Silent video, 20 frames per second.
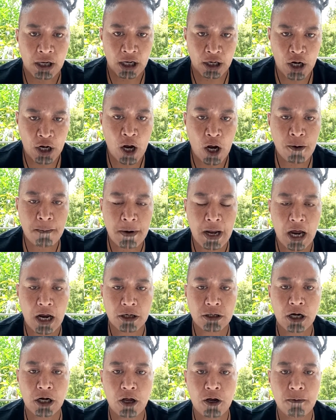in Home
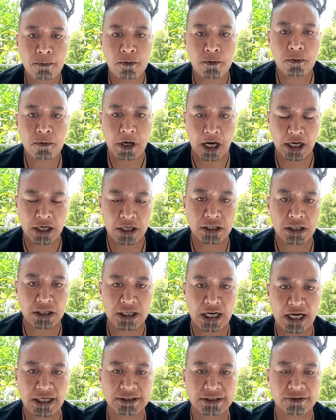Guard Global and in the
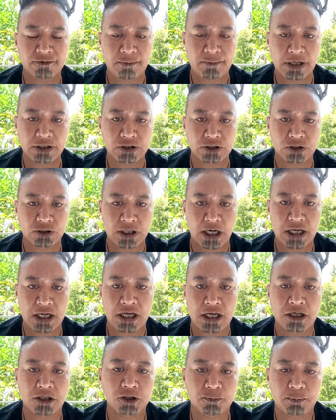Native
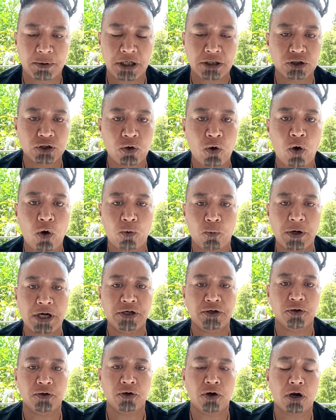Magistrate King's Bench Court.
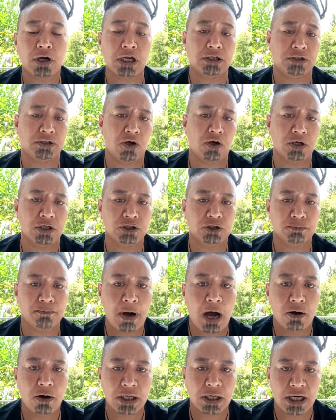We do not acknowledge
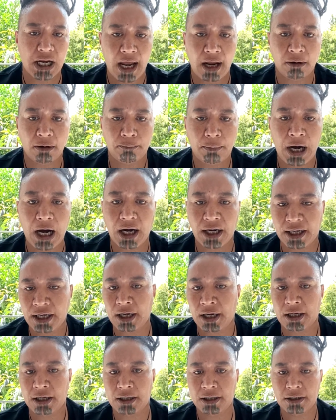Māori and
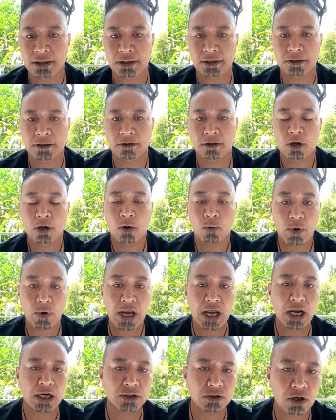Pākehā.
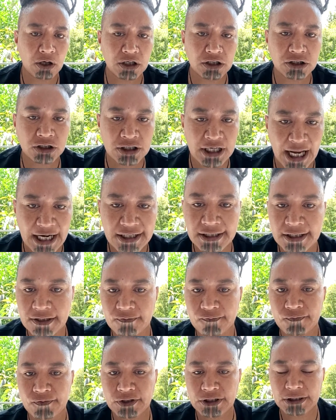We acknowledge
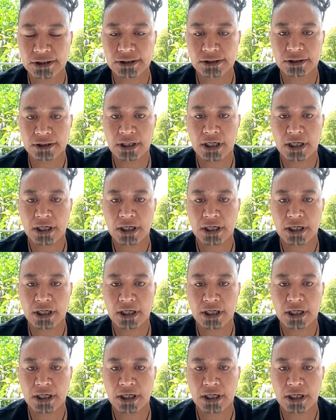natives,